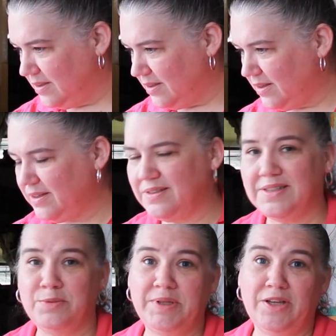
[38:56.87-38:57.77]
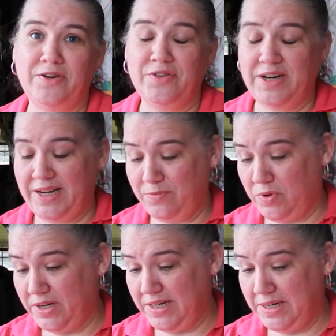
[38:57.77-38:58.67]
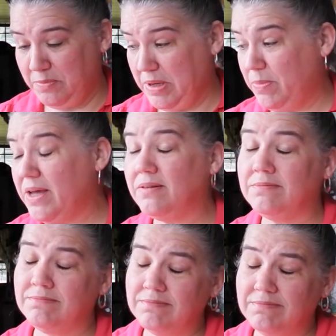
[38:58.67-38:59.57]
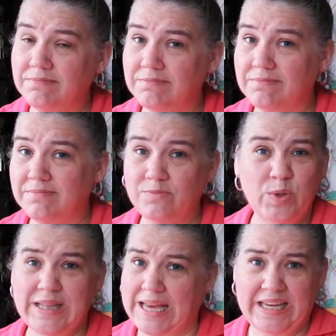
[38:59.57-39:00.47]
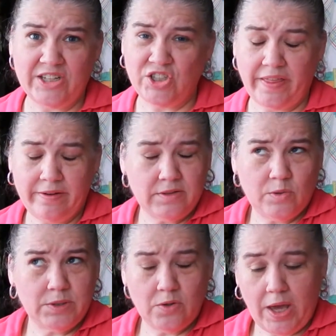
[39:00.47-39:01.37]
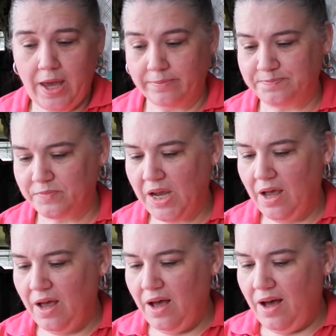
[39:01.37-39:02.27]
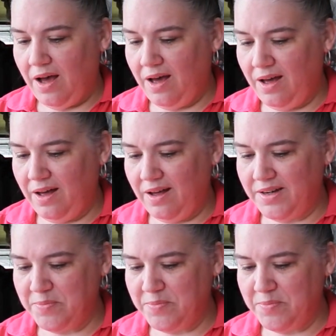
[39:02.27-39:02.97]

it's a little bit longer than I wanted it to be, but we like each other, so it's okay. Uh,